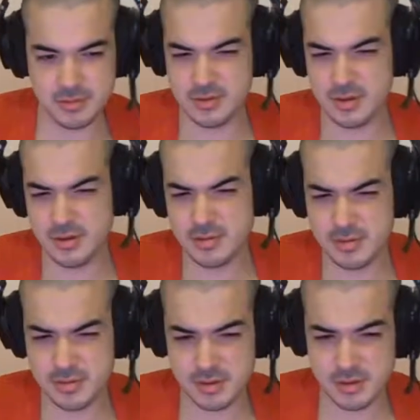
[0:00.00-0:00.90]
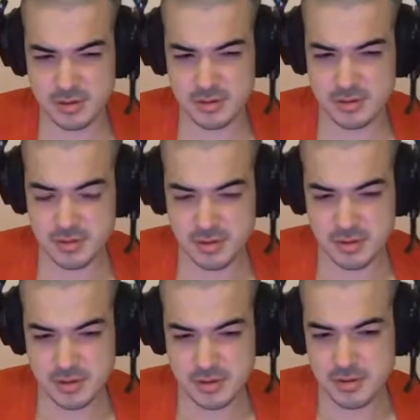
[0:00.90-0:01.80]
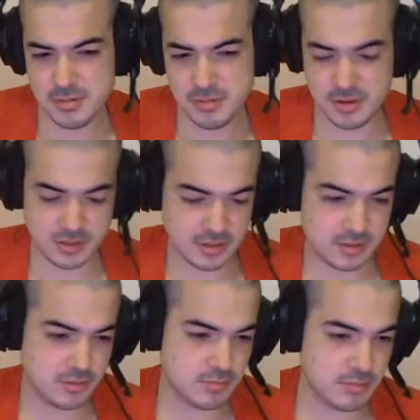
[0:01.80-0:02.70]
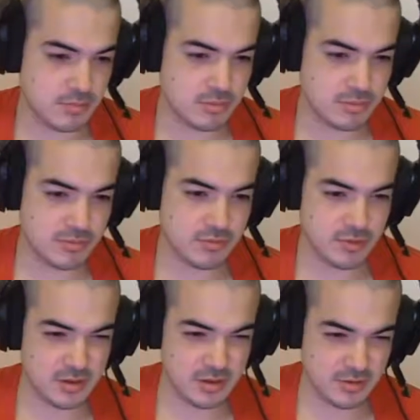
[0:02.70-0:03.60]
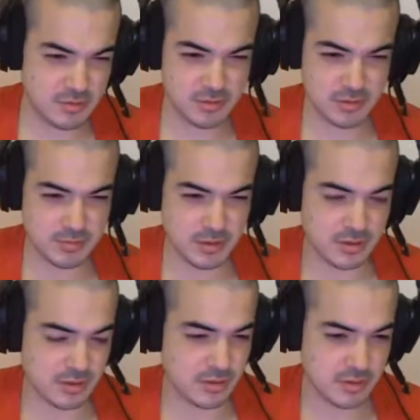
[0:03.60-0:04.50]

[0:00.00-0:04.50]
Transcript: I think mindset's super important for me. I've always been